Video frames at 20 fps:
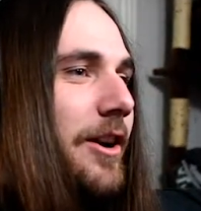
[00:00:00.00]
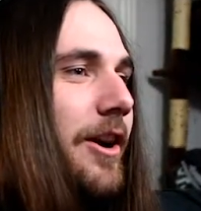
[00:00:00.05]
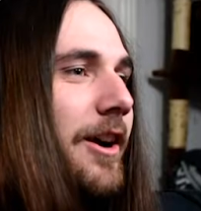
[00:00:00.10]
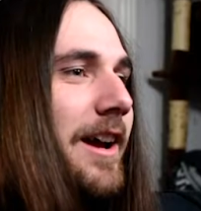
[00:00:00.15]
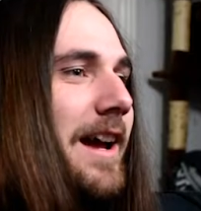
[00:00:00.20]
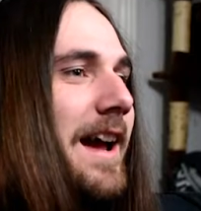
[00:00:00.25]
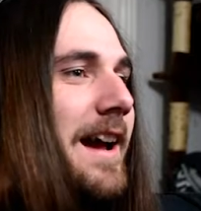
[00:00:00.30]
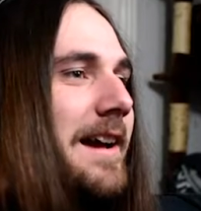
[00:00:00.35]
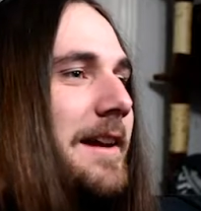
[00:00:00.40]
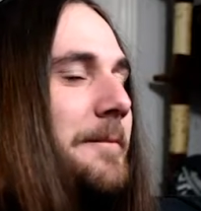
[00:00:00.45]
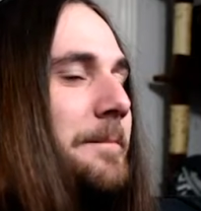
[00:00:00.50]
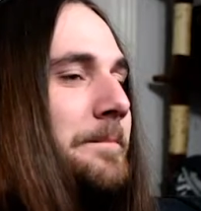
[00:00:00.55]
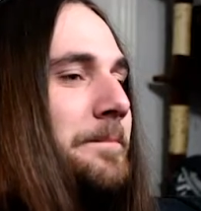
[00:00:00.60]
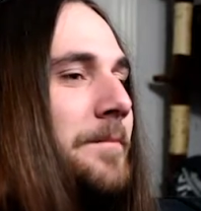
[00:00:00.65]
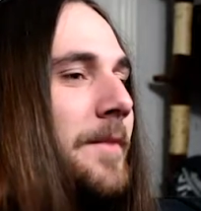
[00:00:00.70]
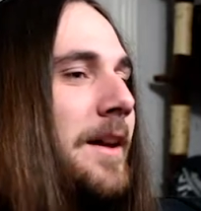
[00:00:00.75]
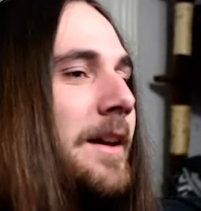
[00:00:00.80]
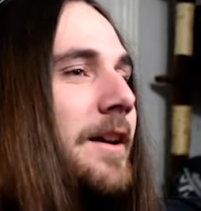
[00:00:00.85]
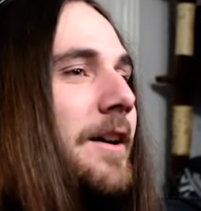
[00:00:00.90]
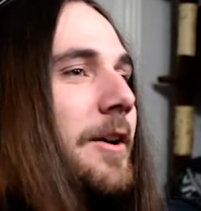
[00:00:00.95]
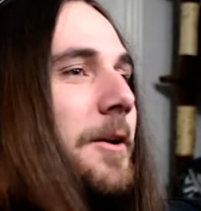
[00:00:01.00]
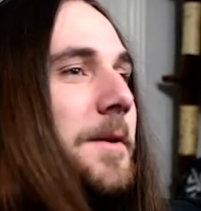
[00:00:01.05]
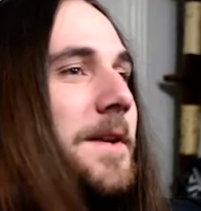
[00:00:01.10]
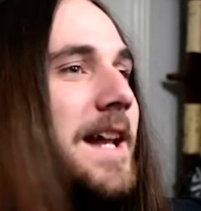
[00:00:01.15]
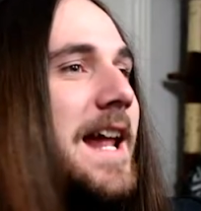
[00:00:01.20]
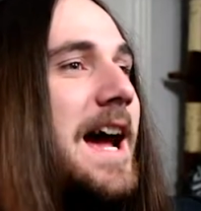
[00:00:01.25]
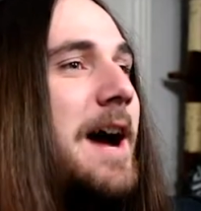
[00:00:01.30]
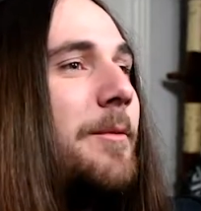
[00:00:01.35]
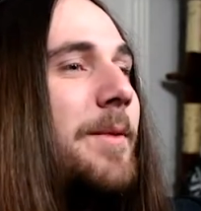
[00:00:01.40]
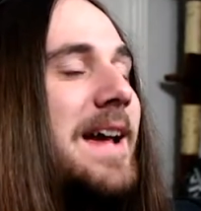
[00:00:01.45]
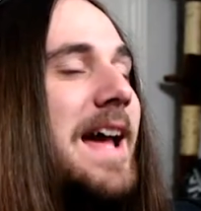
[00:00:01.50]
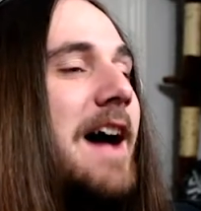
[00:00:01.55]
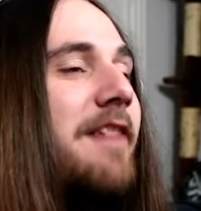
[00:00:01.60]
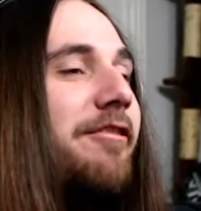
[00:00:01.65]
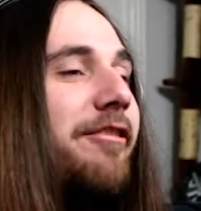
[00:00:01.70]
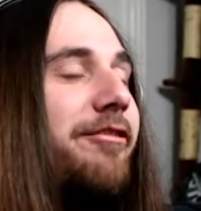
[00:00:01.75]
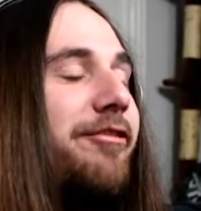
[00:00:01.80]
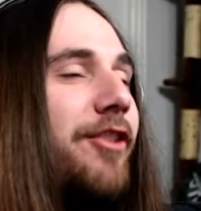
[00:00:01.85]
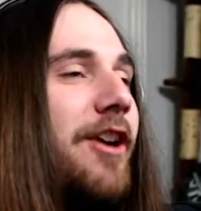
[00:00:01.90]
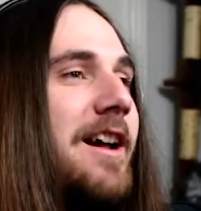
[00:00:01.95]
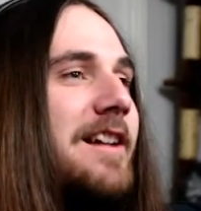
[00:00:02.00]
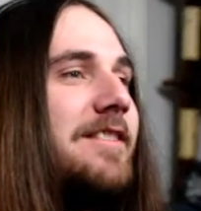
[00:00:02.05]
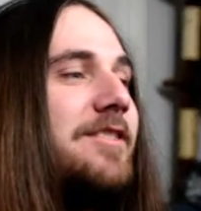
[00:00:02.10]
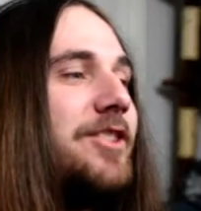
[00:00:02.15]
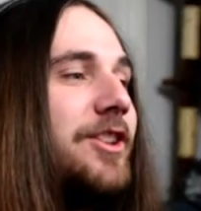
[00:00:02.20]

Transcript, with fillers: Okay, now we have a friend